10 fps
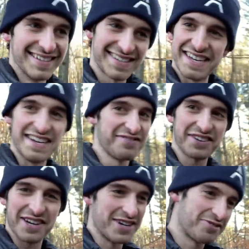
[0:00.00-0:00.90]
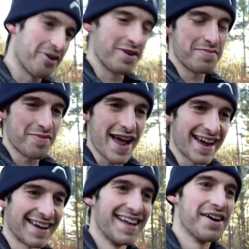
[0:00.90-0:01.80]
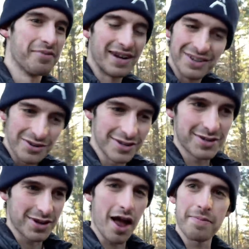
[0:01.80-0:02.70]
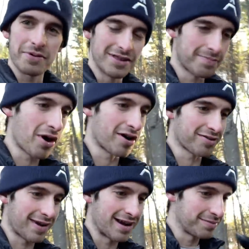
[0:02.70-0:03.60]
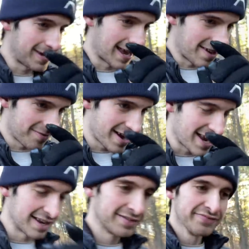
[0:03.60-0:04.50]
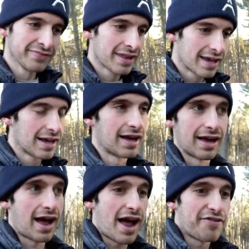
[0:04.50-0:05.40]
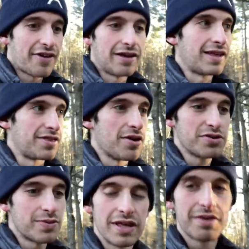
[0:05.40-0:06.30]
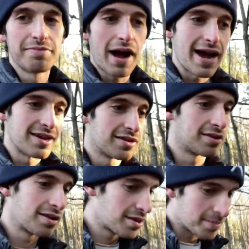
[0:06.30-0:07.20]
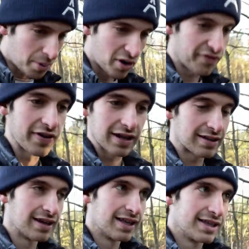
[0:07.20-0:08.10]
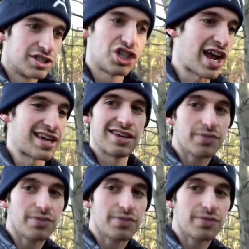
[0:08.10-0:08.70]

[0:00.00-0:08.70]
seeing if they're going to join your pack when you just stop in the park randomly and wait, I found that those really combined the perfect check-in